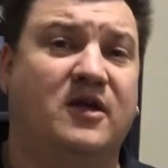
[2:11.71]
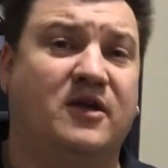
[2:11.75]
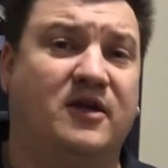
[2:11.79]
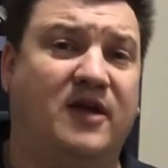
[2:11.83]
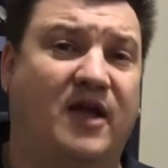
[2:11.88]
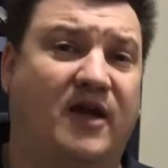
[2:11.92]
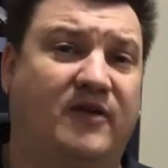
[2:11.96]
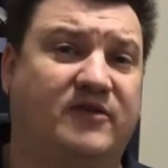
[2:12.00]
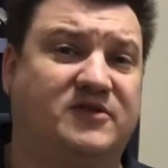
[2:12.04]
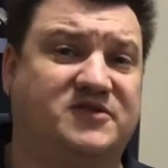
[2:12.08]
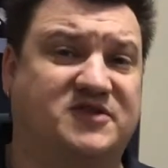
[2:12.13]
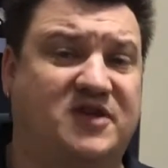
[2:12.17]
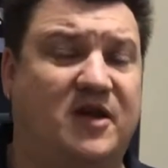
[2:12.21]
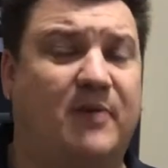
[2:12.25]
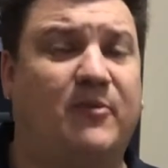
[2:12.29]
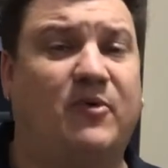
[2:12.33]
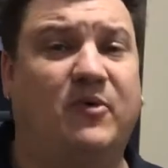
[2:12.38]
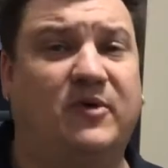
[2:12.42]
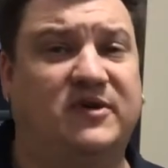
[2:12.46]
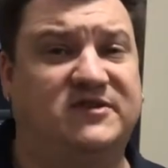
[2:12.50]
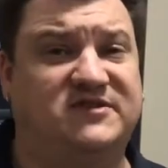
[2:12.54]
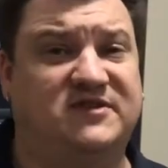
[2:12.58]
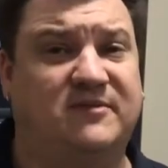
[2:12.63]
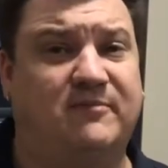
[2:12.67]
Now, there's a couple
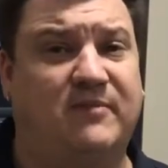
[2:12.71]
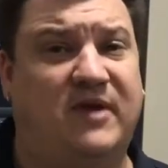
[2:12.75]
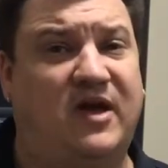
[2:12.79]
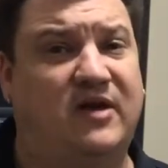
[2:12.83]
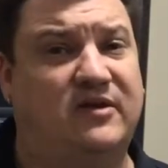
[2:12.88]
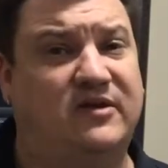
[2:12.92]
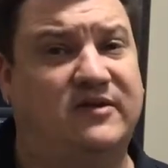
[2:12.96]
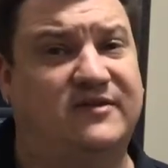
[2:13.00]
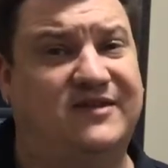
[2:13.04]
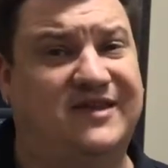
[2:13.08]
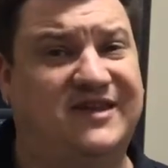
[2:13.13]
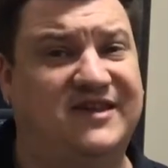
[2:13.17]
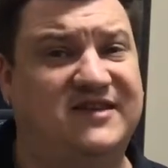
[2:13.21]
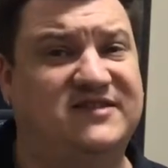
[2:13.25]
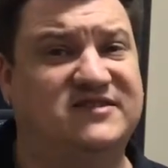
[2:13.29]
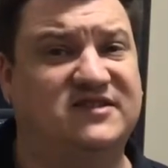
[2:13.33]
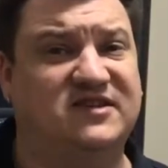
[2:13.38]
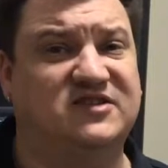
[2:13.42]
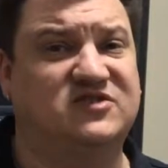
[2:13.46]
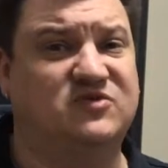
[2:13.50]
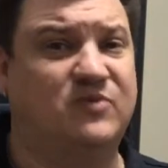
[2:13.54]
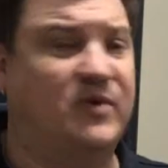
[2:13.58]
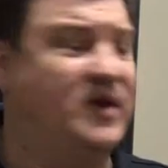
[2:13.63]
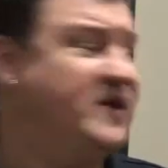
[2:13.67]
ways to mount it. The
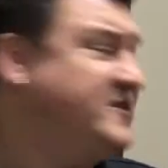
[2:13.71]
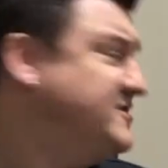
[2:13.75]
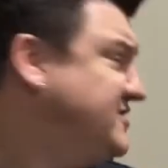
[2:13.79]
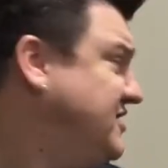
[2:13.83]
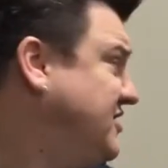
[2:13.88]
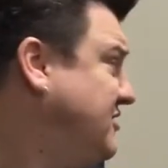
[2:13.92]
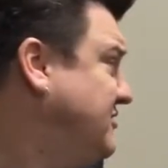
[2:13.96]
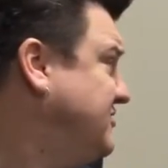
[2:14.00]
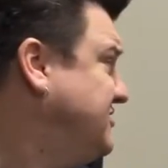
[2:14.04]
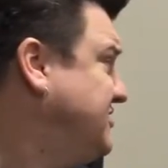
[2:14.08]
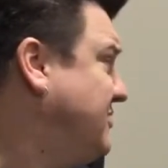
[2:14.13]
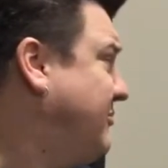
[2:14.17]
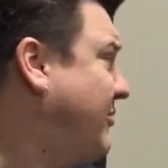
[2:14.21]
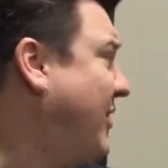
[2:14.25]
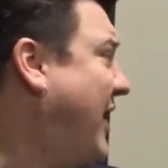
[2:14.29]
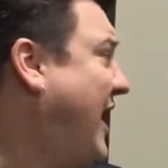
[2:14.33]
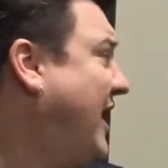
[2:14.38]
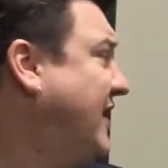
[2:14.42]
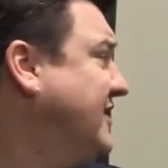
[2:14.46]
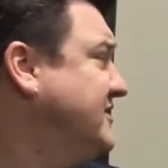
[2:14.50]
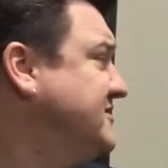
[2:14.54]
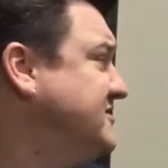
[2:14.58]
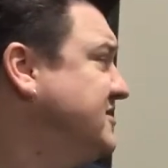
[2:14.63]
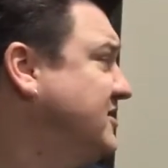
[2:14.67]
easiest way is to use the
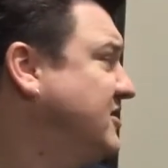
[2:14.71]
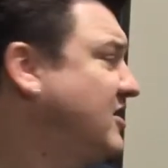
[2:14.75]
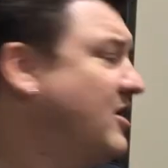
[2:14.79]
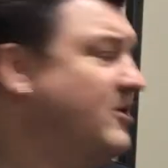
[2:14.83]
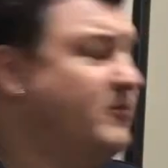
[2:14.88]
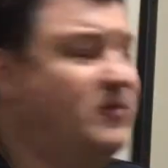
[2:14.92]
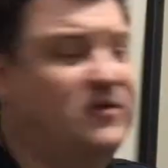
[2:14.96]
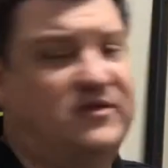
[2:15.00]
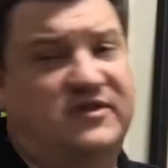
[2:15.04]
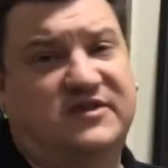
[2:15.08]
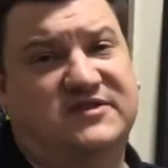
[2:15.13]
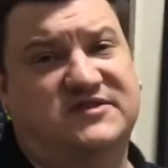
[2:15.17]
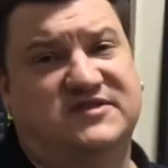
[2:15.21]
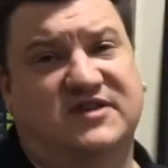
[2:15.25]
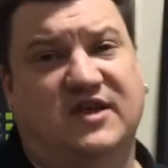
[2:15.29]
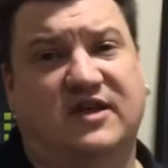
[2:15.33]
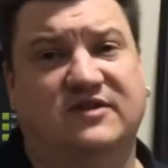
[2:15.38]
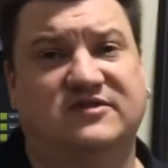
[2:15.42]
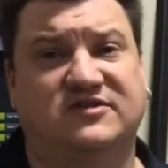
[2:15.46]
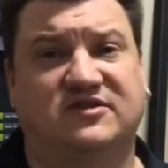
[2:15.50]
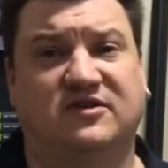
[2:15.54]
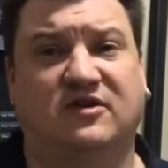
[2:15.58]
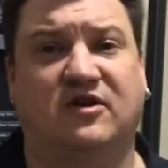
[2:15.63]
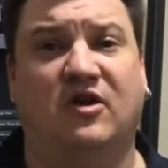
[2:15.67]
brackets that come with the
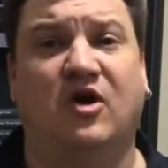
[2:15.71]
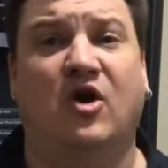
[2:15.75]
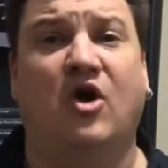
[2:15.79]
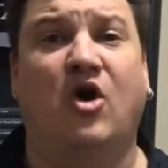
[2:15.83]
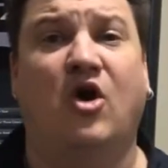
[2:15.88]
sensor,